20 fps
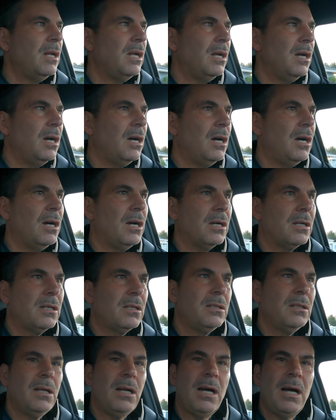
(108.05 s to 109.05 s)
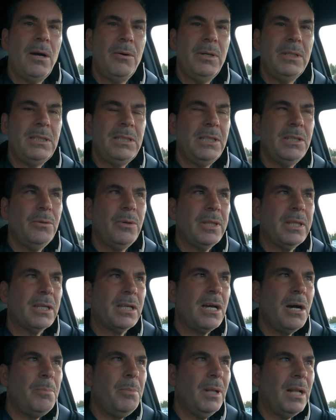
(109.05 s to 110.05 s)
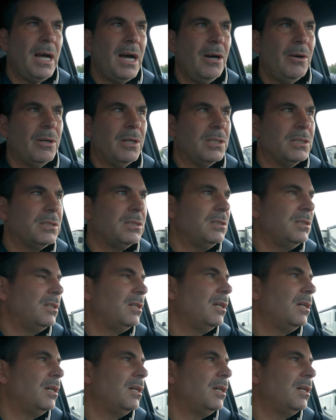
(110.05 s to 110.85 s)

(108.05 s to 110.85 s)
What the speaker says: I would deal with a couple hours.